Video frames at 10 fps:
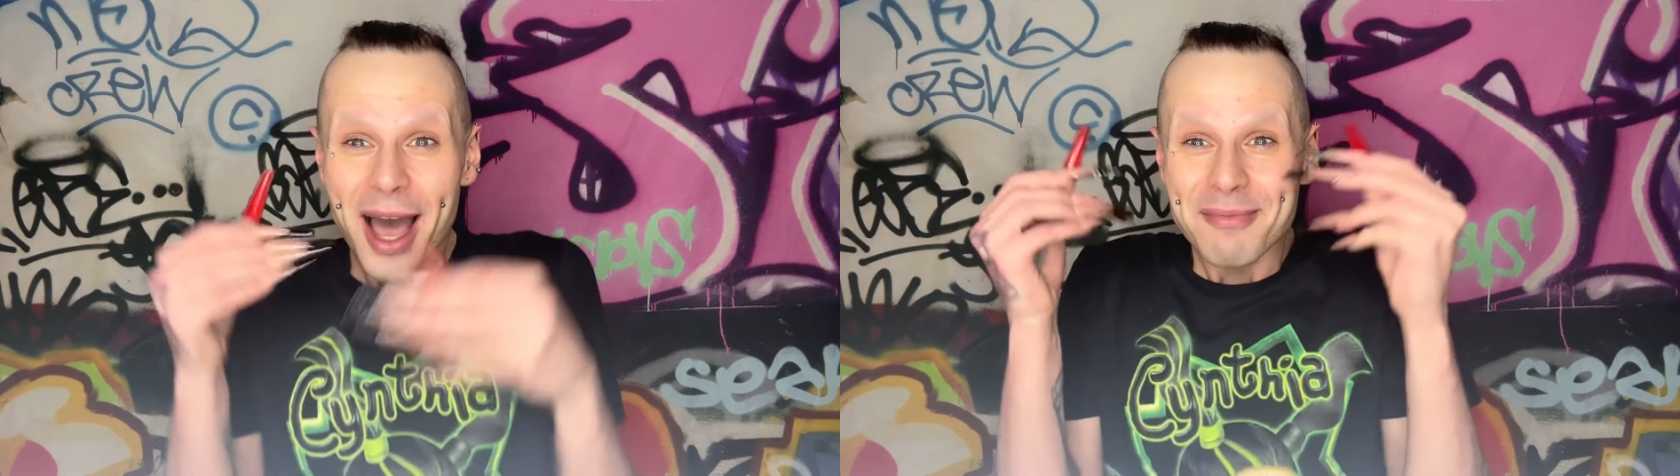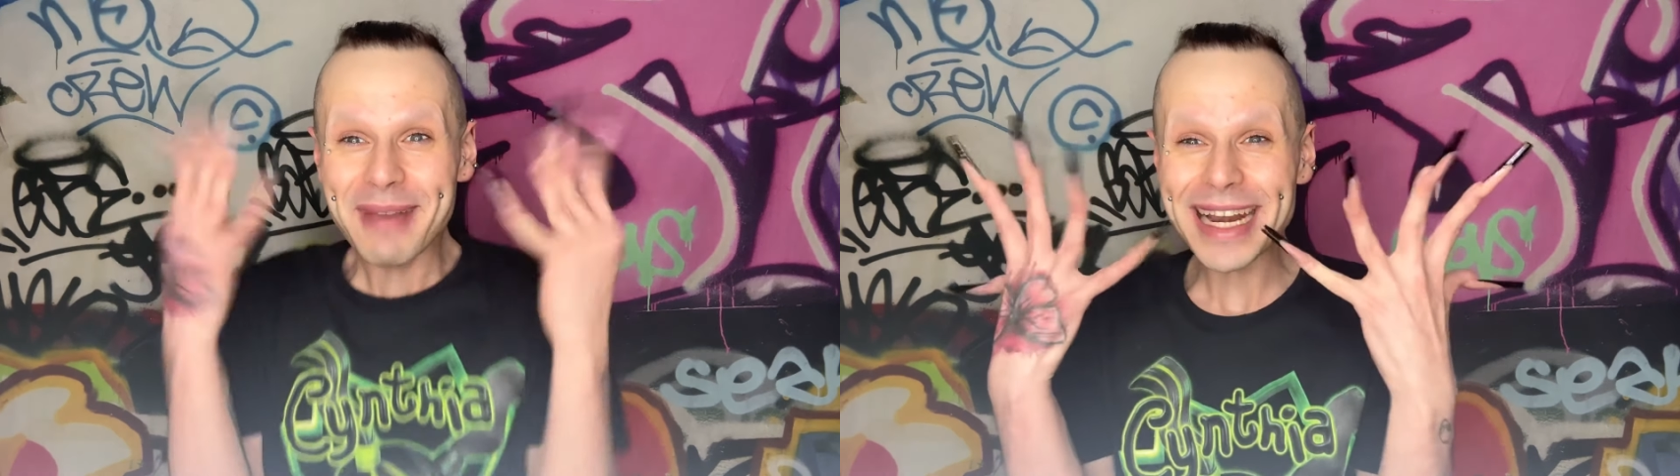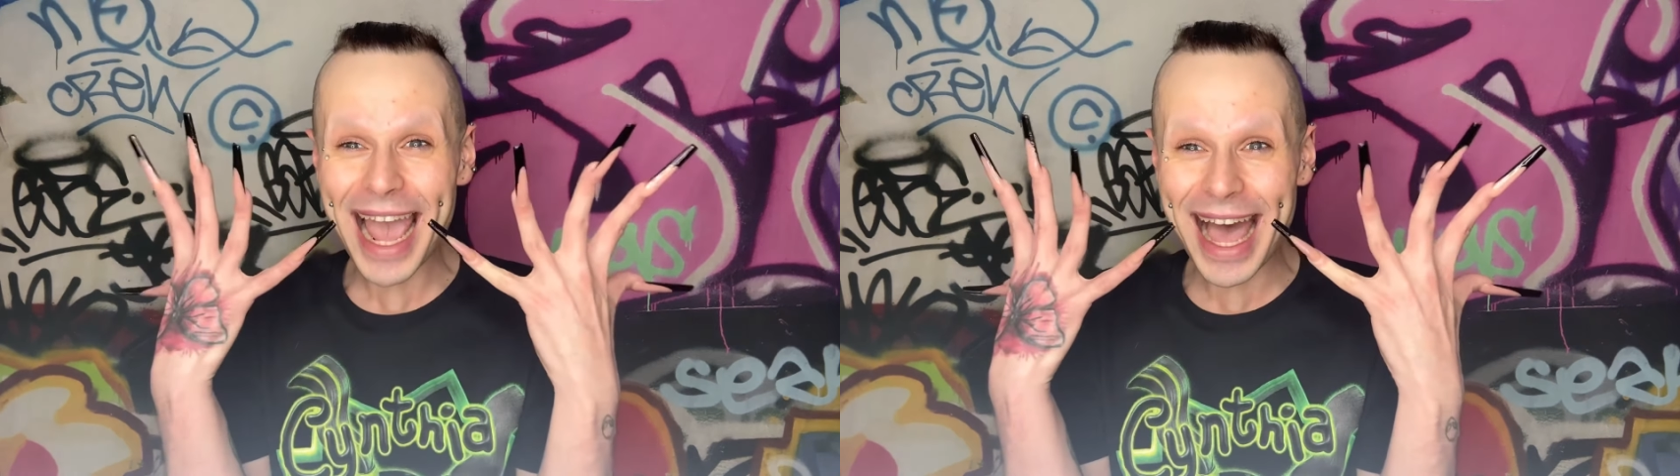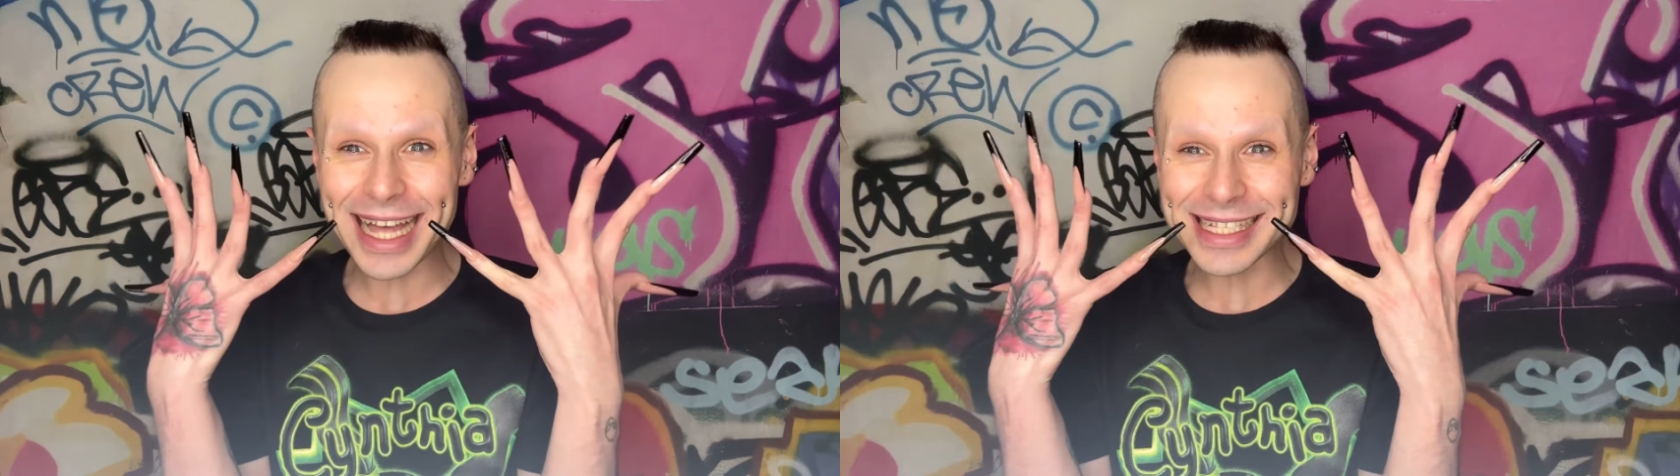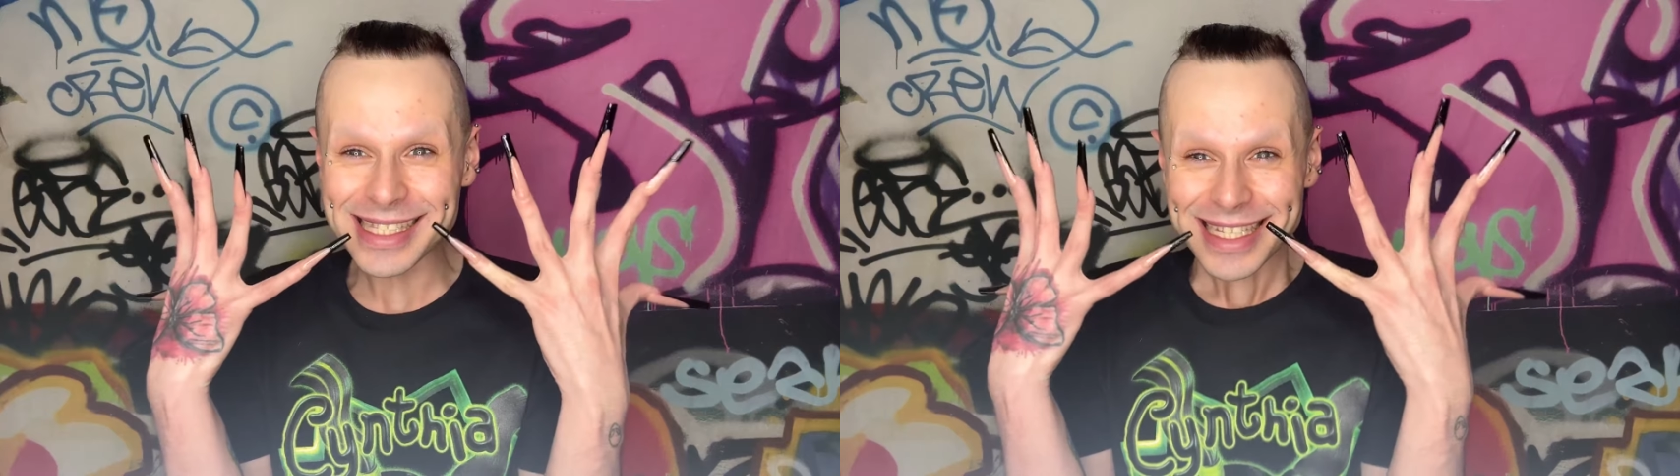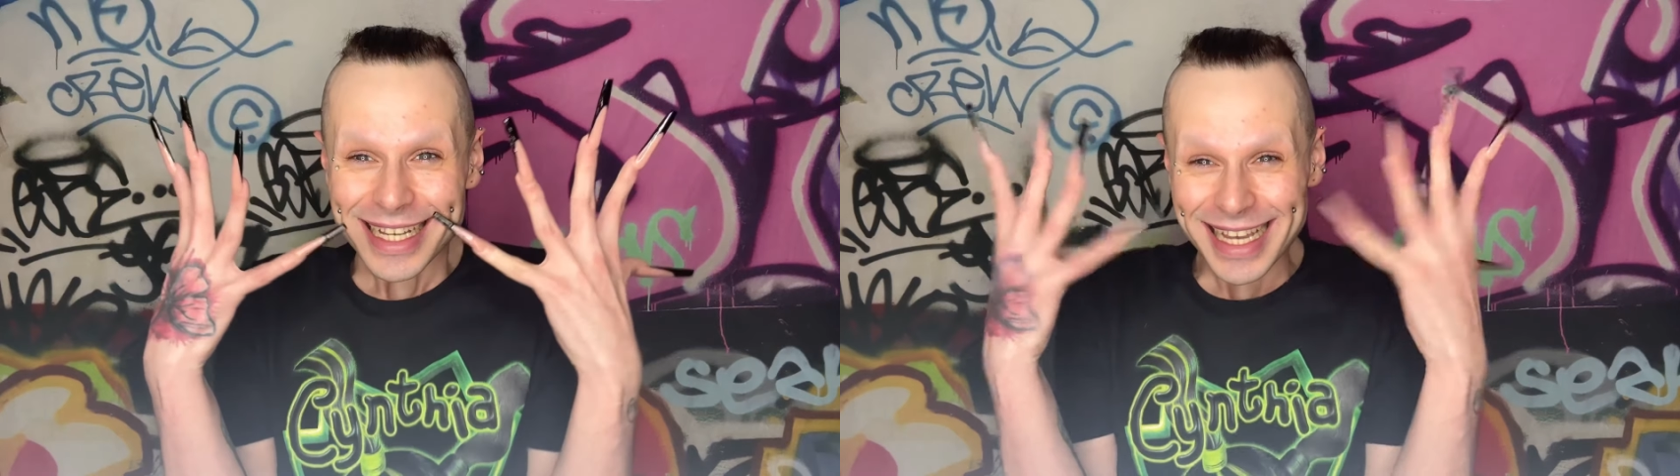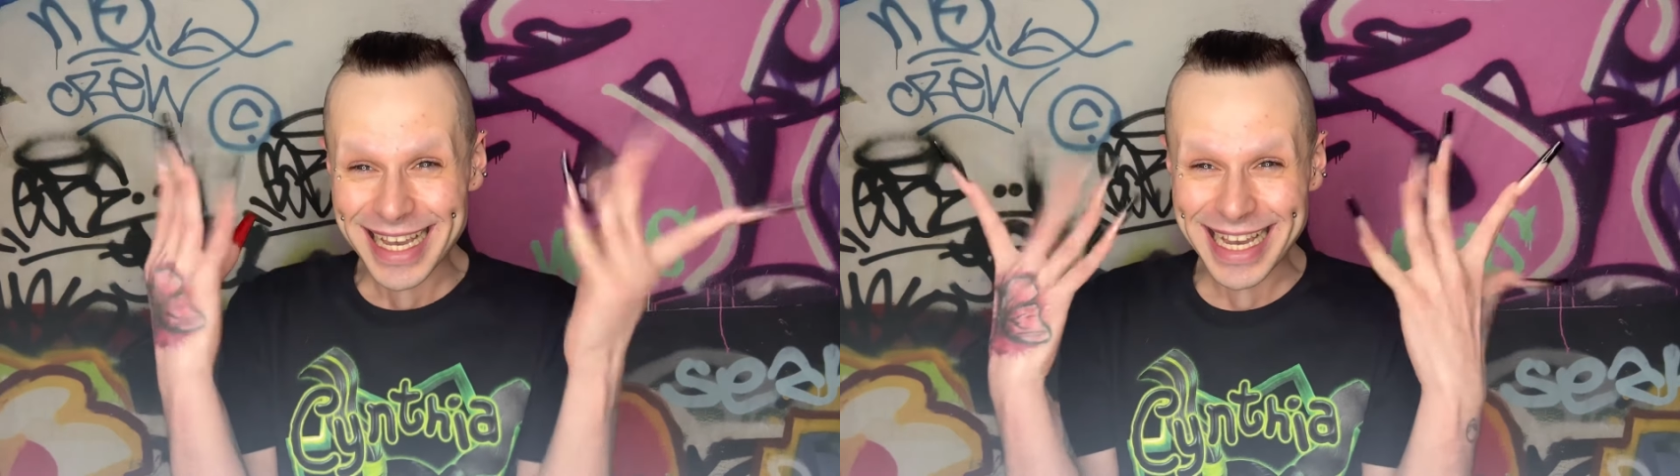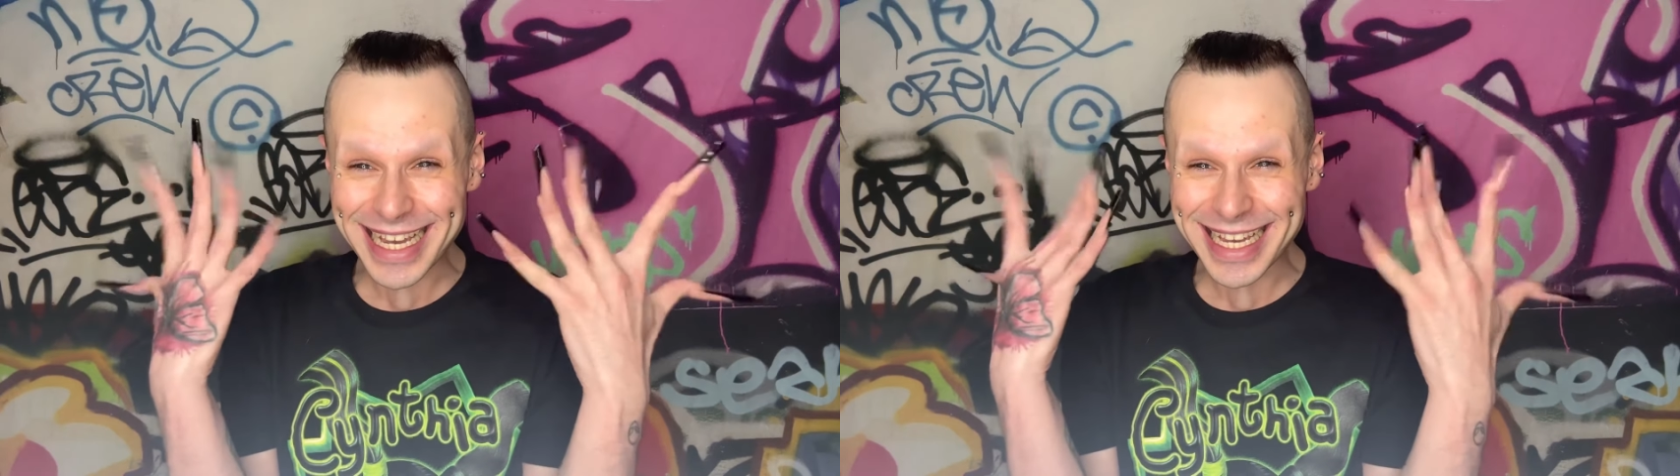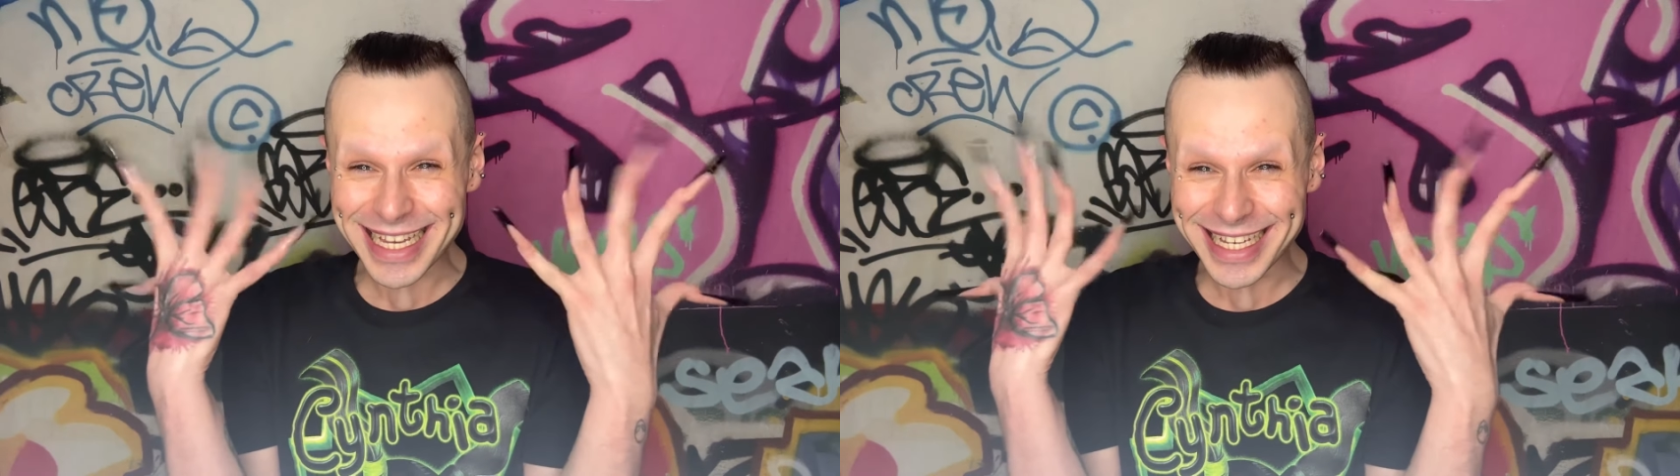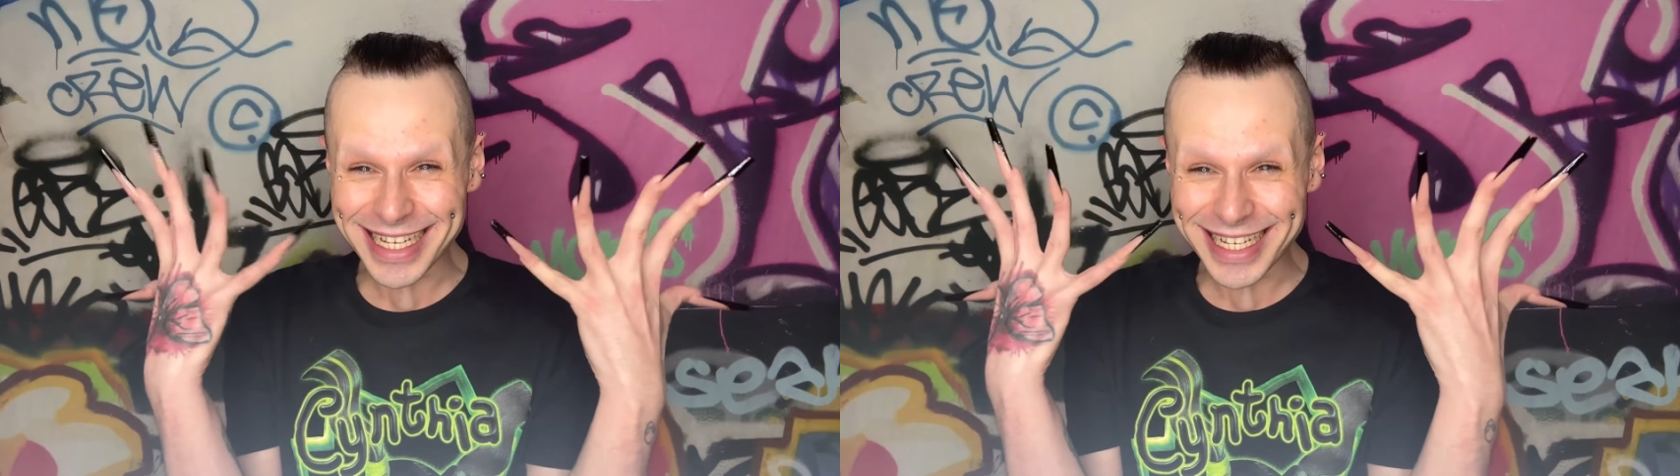My nails!
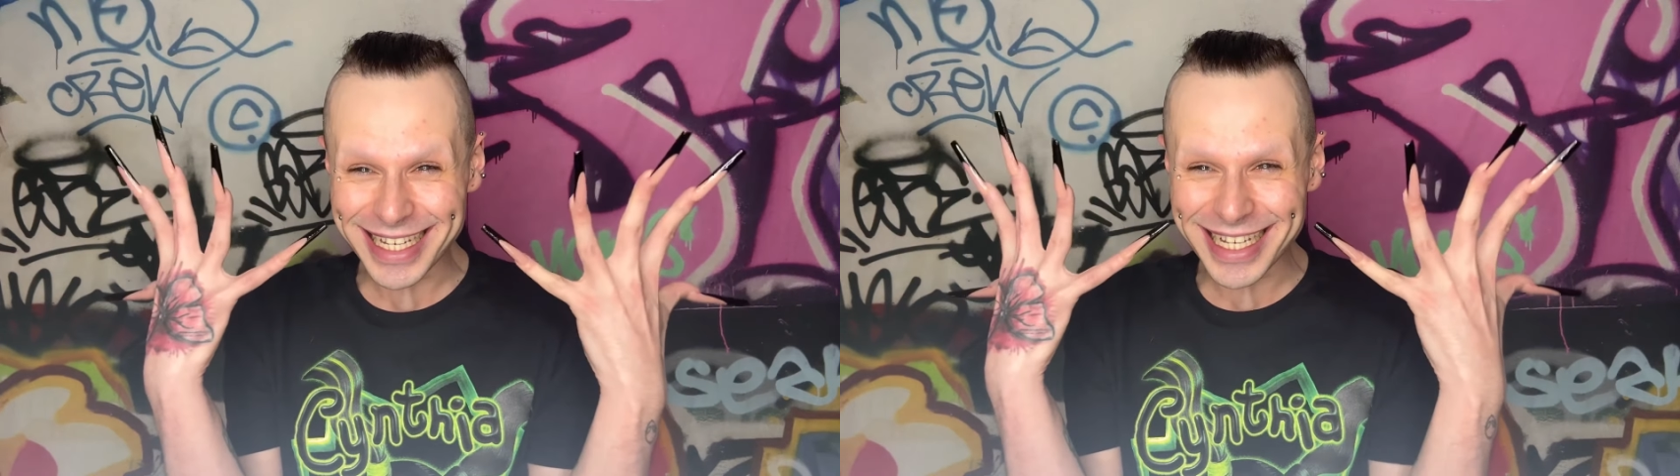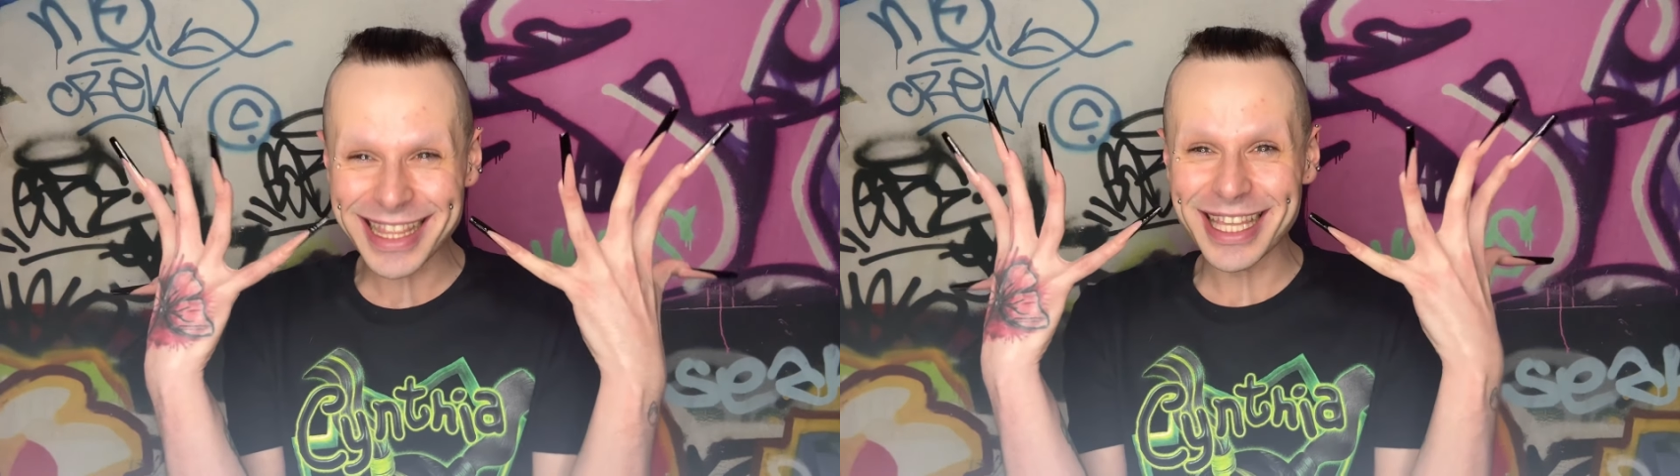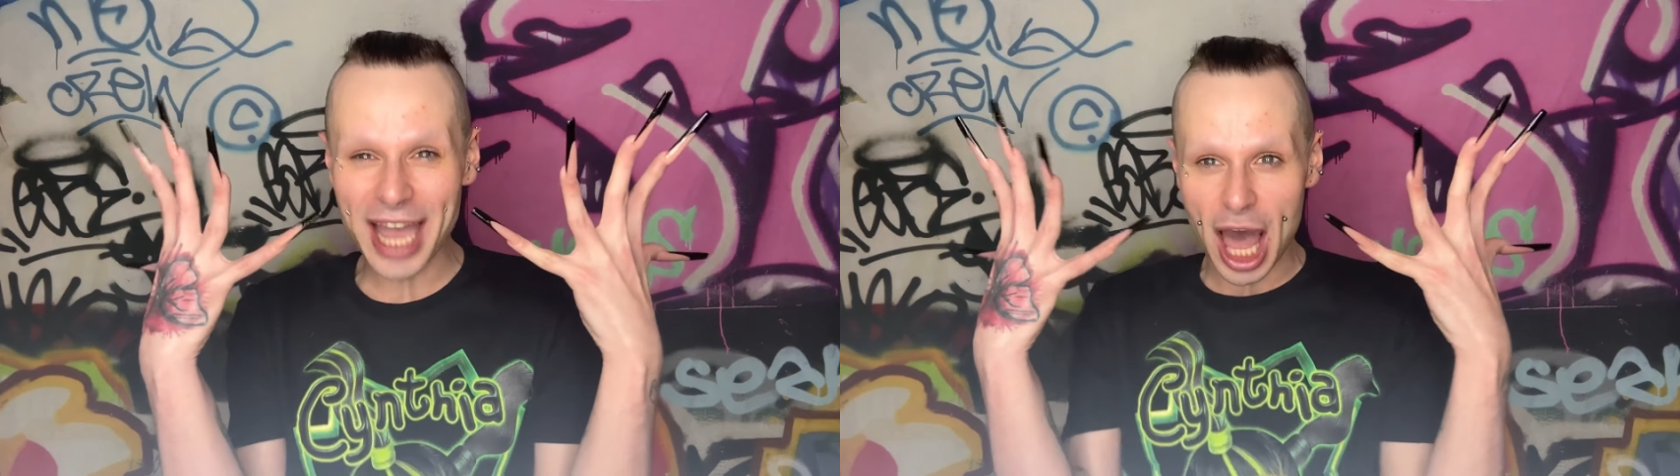Look